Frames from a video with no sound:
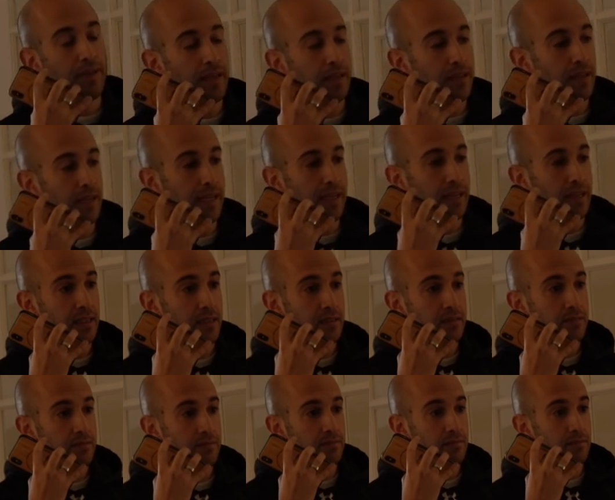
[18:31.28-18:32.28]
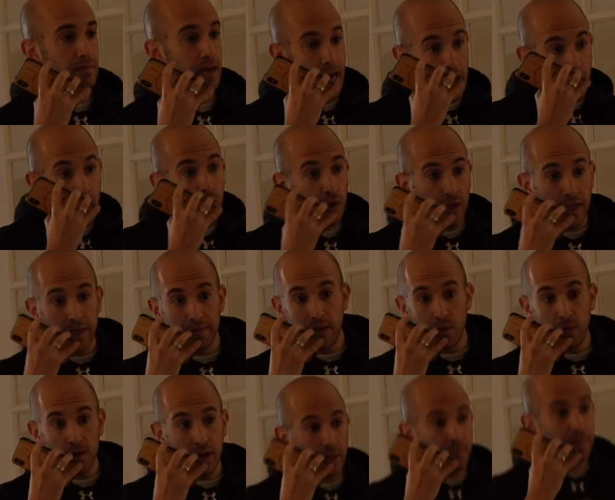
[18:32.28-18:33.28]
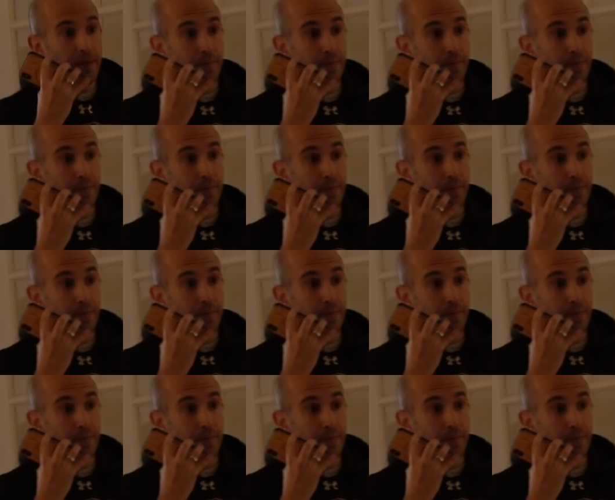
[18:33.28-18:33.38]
being like, I'm worried about what other